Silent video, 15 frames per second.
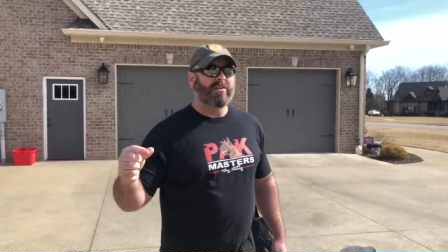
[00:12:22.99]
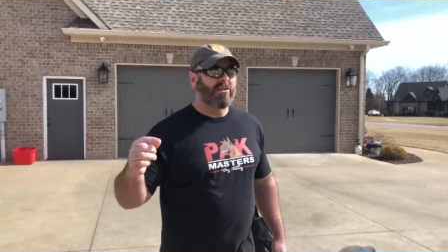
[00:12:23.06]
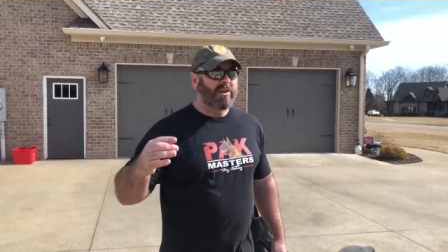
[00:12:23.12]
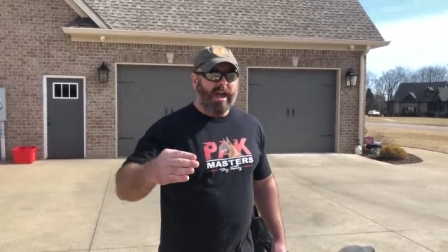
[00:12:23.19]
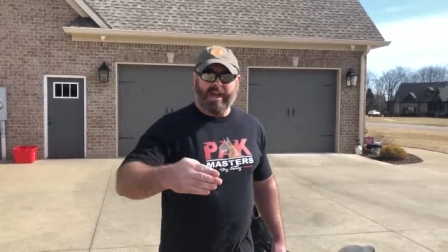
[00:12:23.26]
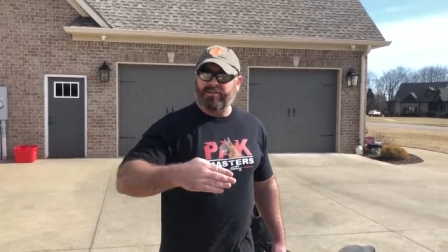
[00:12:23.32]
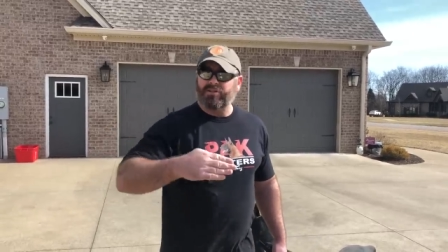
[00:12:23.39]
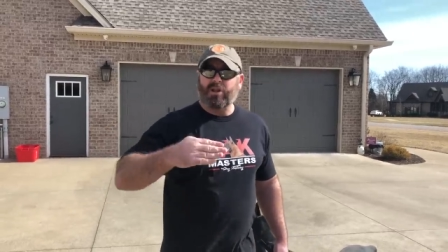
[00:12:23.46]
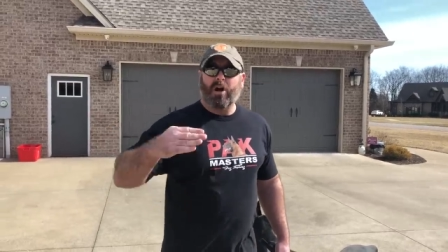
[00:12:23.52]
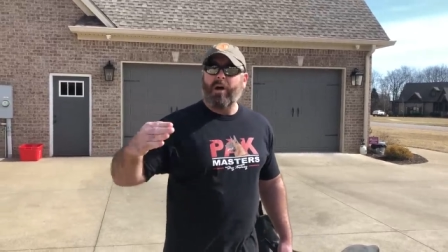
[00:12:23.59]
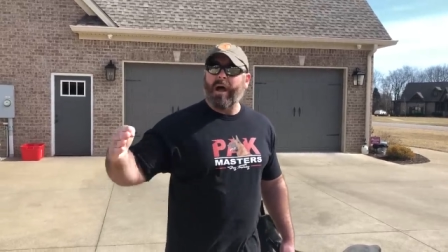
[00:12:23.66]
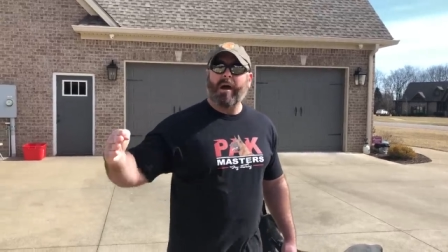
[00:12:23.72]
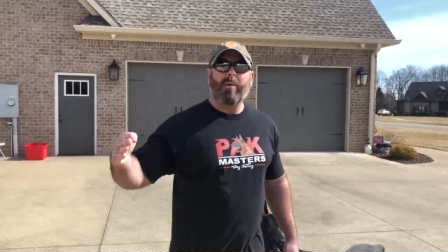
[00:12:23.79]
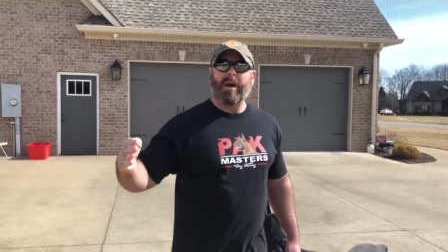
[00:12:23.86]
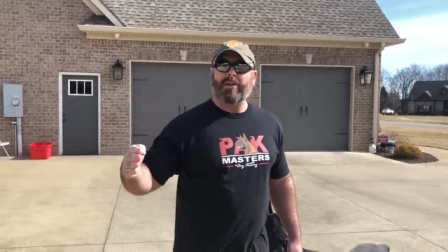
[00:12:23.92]
You guys know
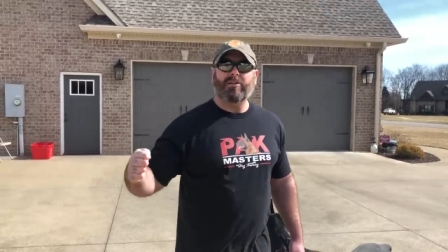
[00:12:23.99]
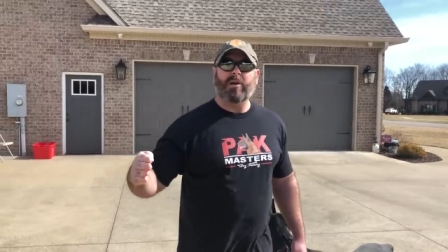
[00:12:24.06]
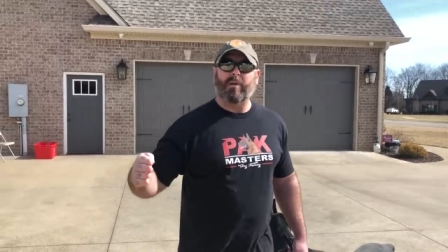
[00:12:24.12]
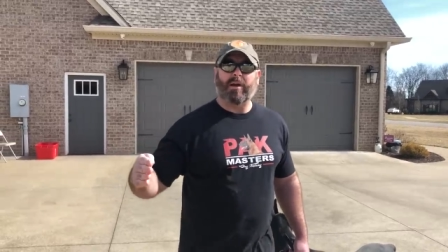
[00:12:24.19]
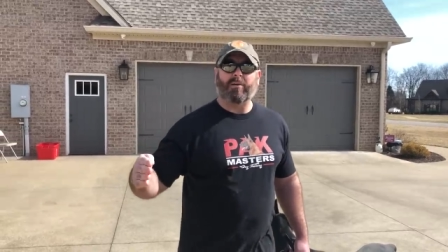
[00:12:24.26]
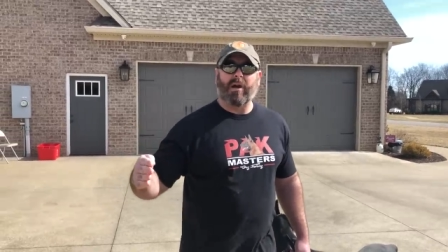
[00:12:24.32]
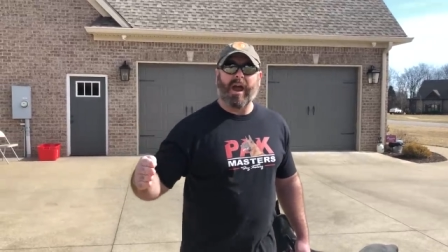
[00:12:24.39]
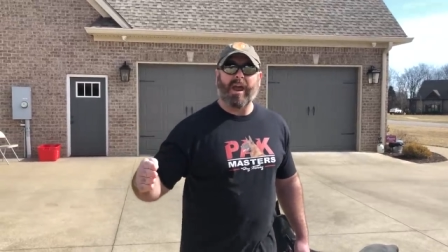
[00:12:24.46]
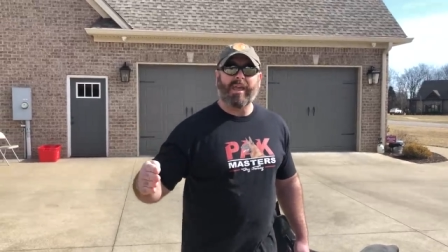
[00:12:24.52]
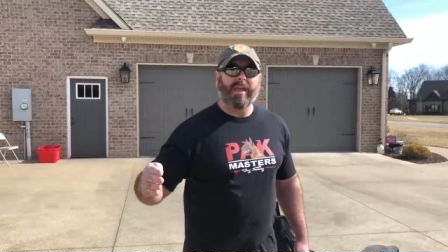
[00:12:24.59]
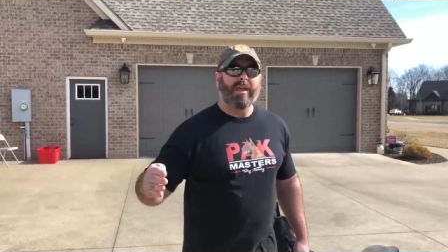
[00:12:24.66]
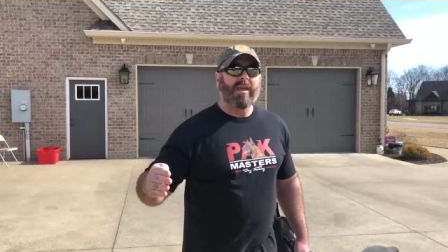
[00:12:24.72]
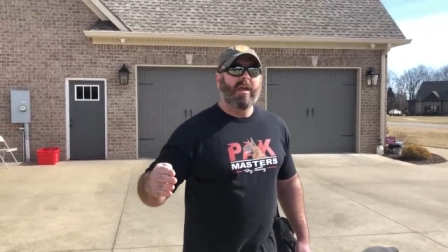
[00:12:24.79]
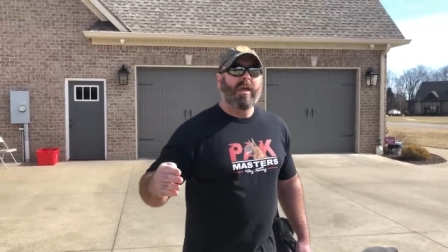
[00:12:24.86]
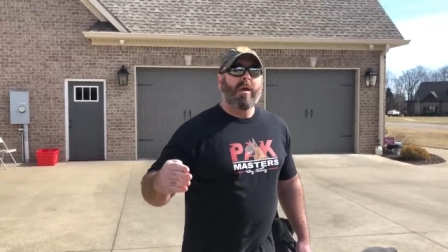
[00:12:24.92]
how I do it, right?
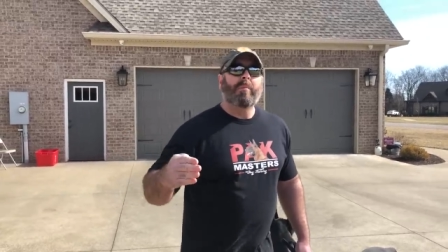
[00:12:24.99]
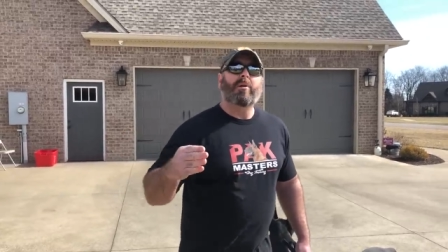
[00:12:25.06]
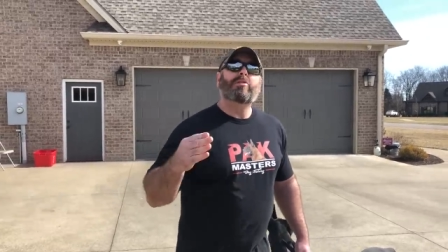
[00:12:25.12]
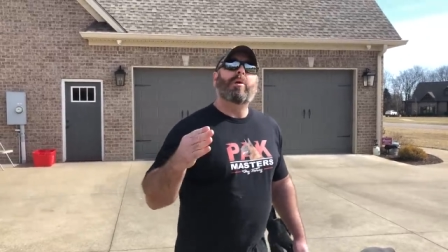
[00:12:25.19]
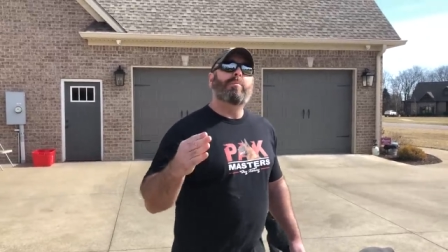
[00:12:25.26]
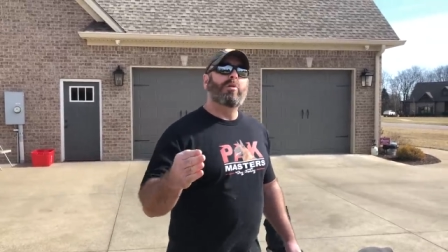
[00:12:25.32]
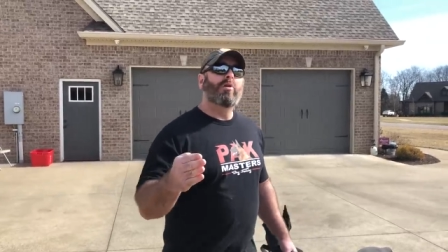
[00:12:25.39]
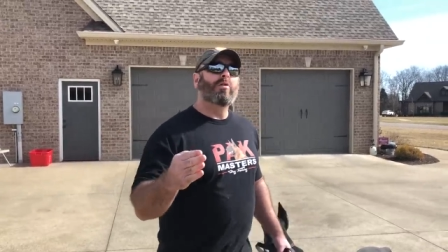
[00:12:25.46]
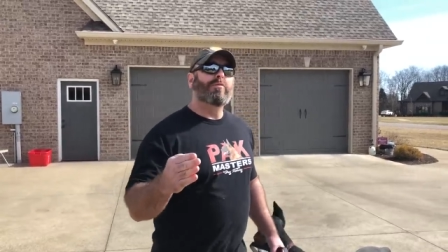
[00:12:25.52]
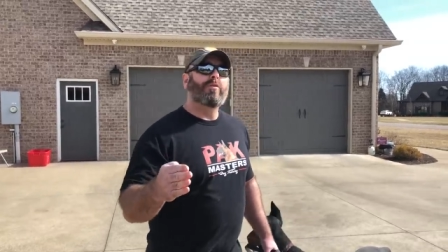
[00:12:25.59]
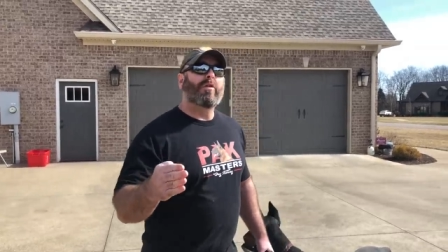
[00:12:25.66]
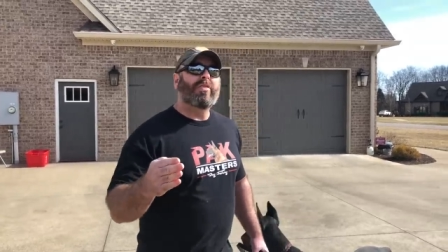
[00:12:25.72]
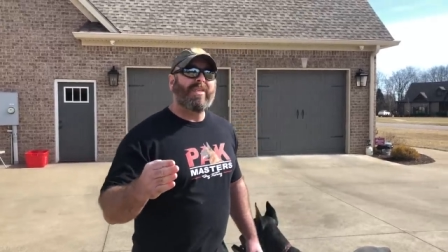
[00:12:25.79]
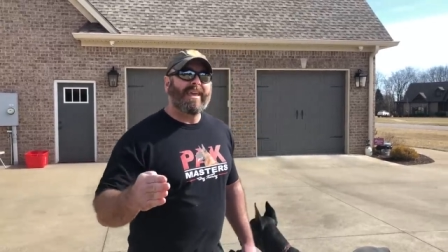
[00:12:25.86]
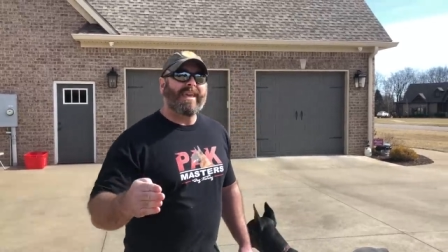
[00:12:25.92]
But the
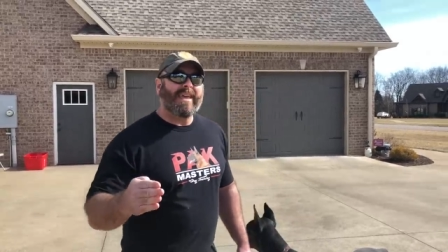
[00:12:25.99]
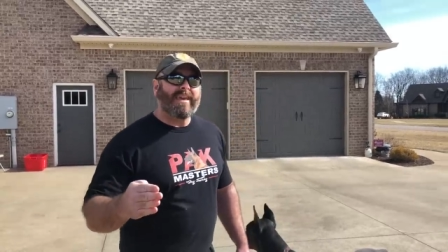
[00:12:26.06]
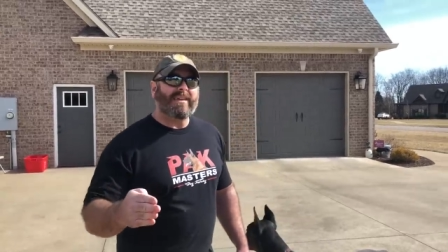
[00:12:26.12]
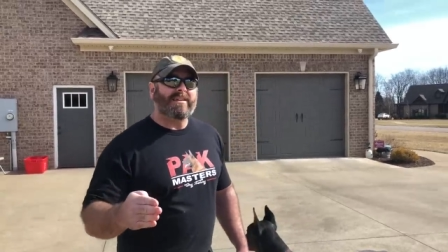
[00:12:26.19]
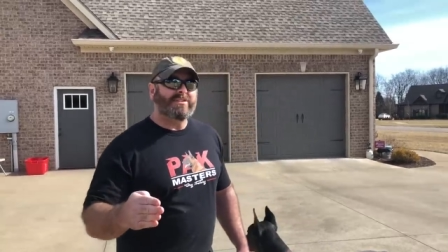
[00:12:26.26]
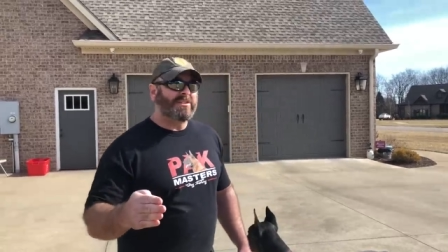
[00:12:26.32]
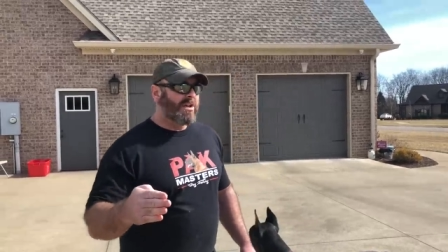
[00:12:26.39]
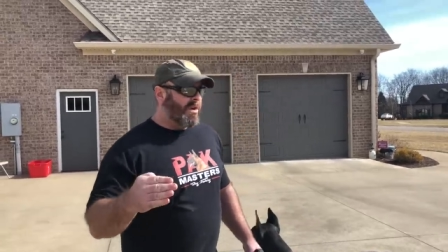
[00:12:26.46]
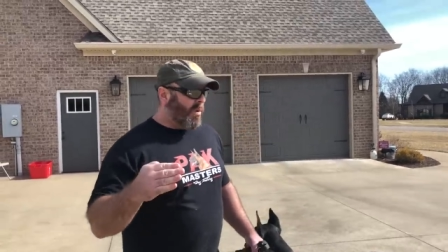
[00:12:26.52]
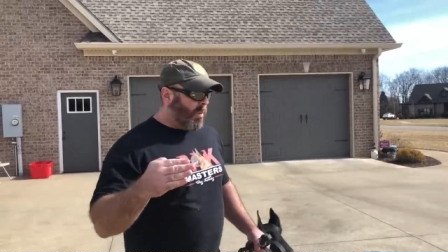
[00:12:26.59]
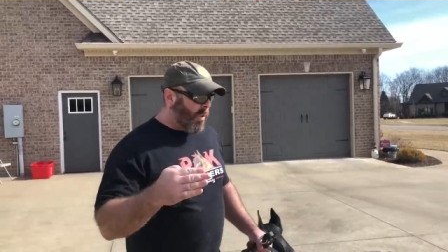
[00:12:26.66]
beautiful thing is,